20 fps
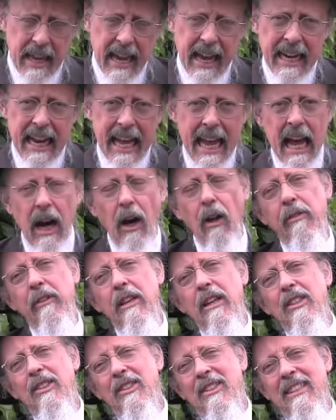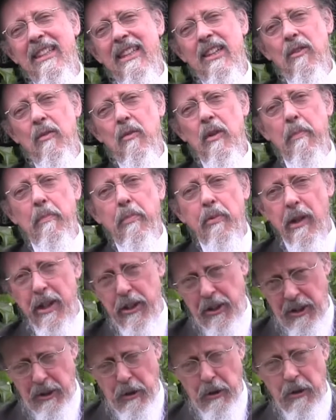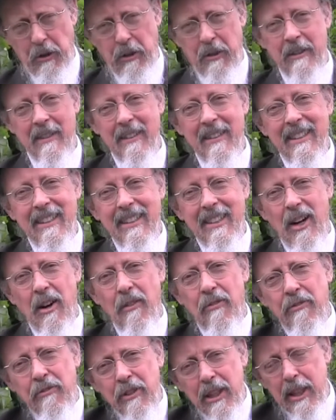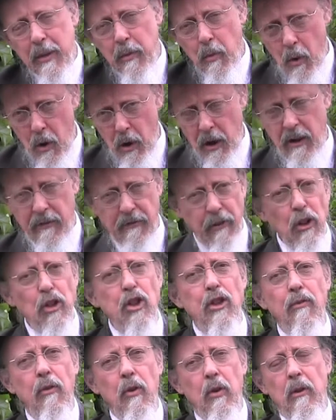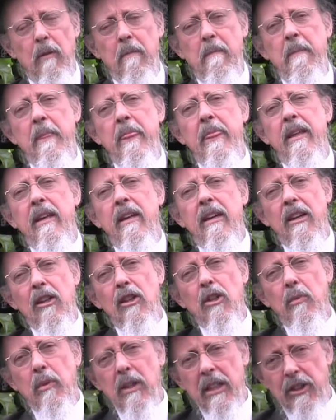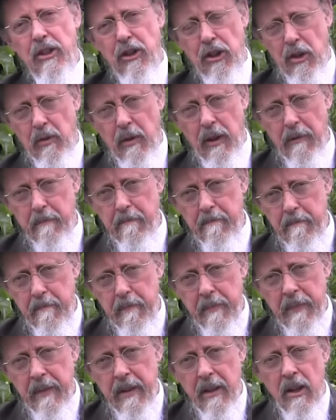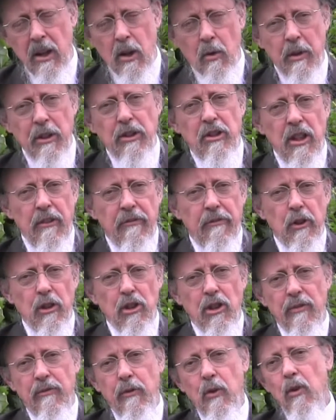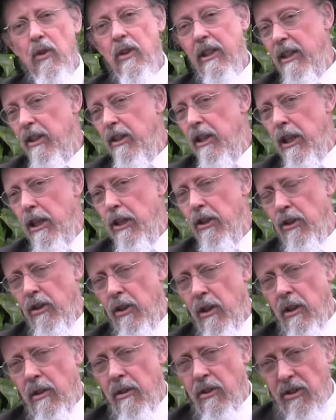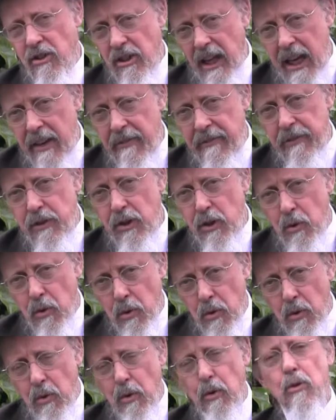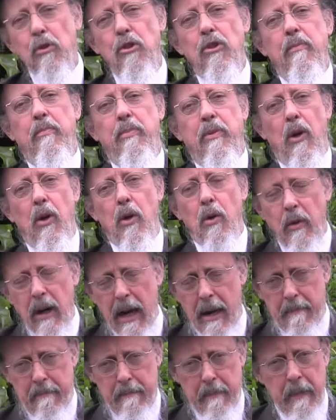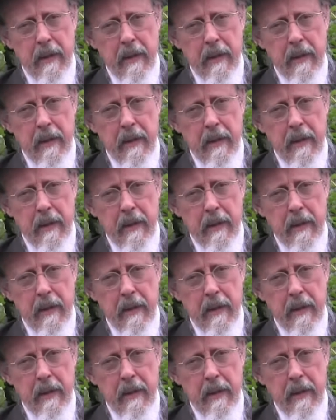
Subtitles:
at how these repressions of freedom work. First of all, in the religious realm, we see first of all in the Safe Schools program